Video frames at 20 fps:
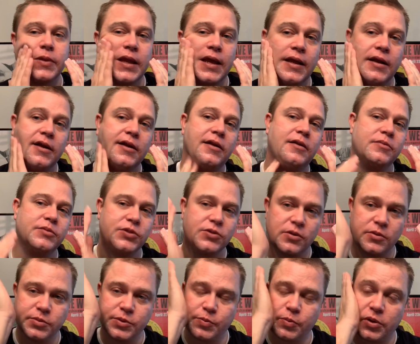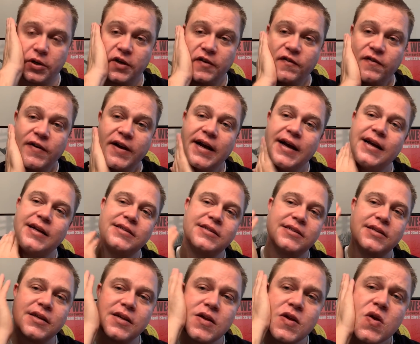and it absorbs pretty
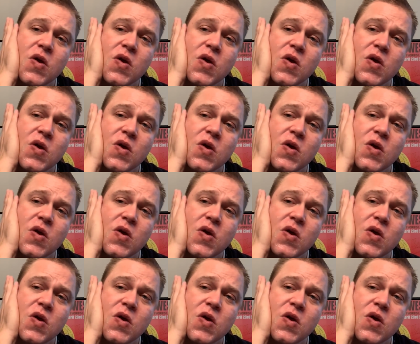fast.